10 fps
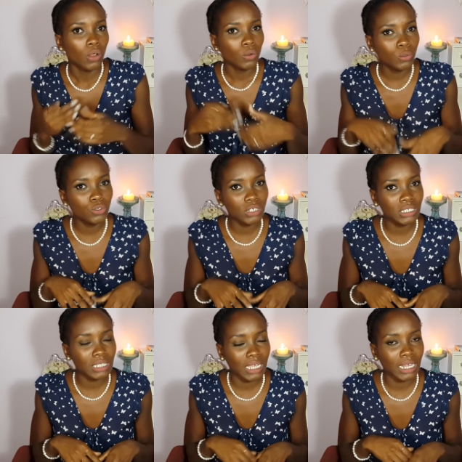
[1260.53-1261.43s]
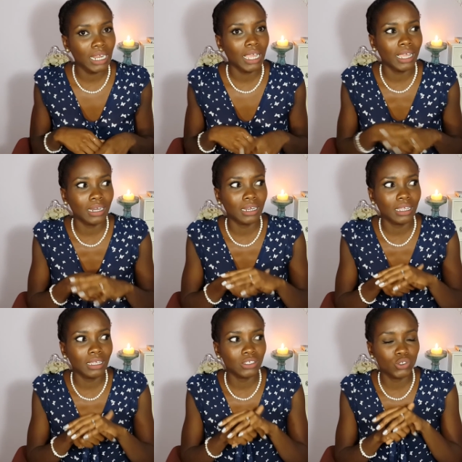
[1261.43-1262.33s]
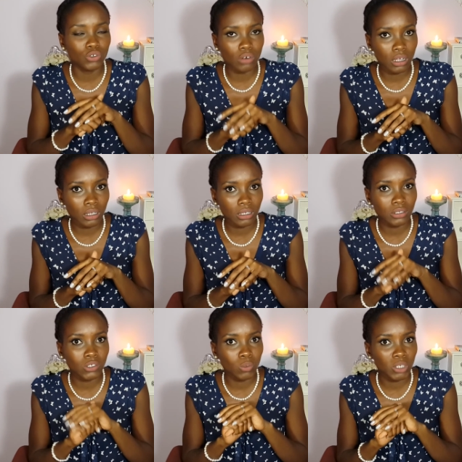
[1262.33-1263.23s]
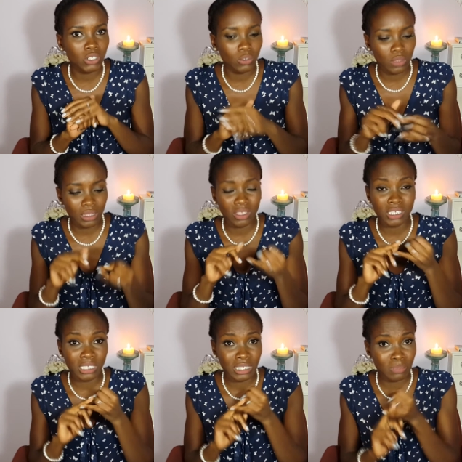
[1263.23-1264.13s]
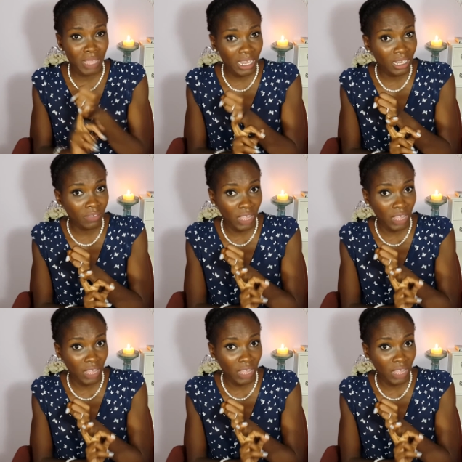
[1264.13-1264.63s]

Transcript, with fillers: Who drinks that and is drunk so much so that they smell of